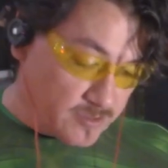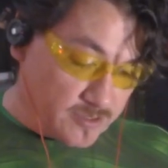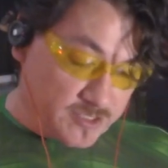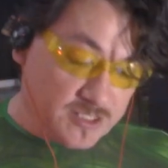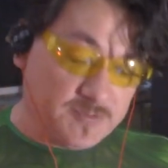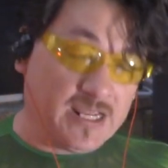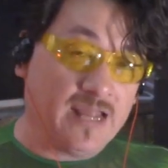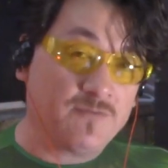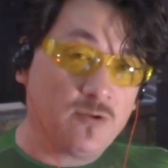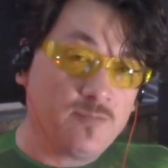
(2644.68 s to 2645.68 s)
Jim the
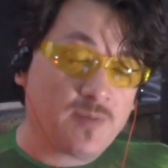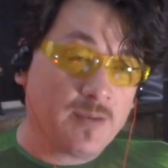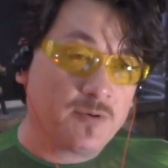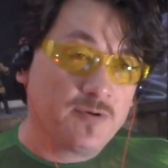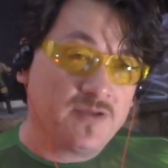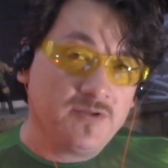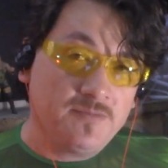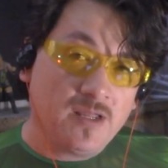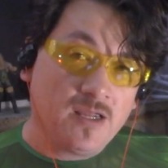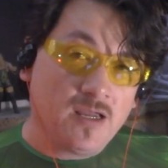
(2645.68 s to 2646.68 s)
Anvil, Piper Niven,
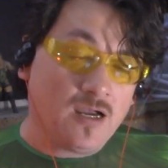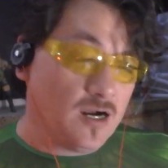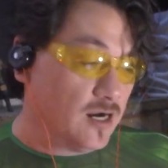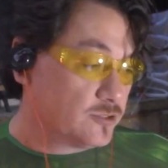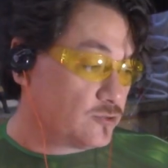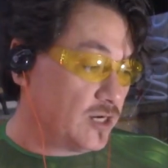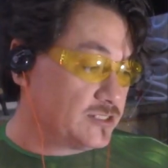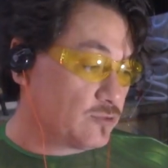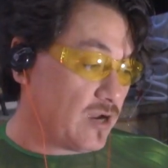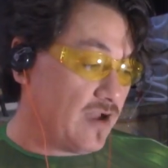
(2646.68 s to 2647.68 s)
tries
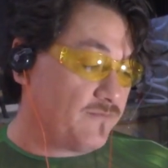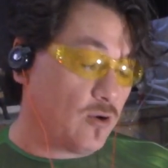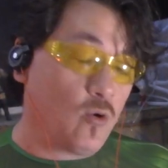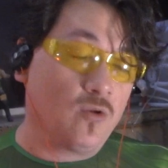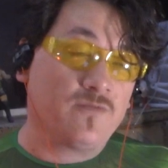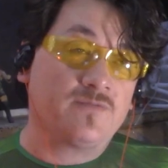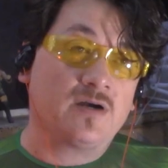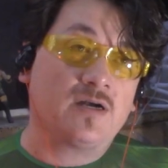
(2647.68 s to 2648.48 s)
to grab a hold of